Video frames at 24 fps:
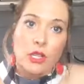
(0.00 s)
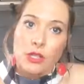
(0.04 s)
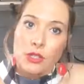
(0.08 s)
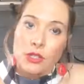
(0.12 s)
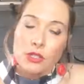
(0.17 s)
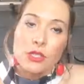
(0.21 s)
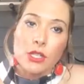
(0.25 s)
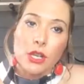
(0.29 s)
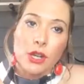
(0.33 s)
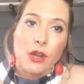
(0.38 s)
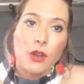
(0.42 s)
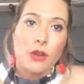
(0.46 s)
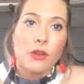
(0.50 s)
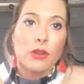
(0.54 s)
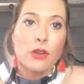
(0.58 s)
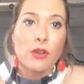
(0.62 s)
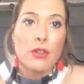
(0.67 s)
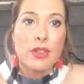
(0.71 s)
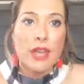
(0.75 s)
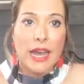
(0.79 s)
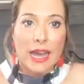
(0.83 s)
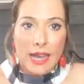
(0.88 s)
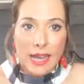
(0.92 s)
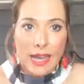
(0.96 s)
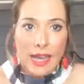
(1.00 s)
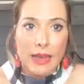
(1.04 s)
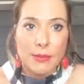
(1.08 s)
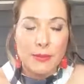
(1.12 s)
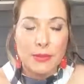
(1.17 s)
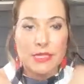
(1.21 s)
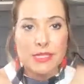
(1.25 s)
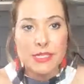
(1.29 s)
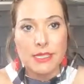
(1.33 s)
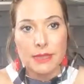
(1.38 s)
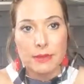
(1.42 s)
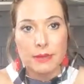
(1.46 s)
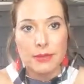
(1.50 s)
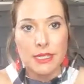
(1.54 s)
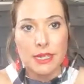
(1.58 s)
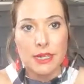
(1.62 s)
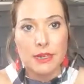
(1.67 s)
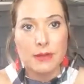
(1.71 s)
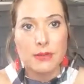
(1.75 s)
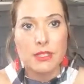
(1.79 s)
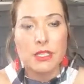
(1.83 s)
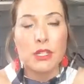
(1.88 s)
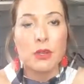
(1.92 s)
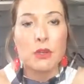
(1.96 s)
So that happens
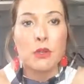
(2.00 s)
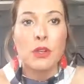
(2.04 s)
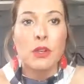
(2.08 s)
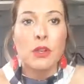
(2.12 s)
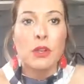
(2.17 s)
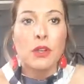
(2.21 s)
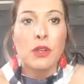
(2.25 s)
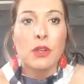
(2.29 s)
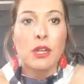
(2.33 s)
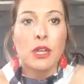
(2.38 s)
sometimes. So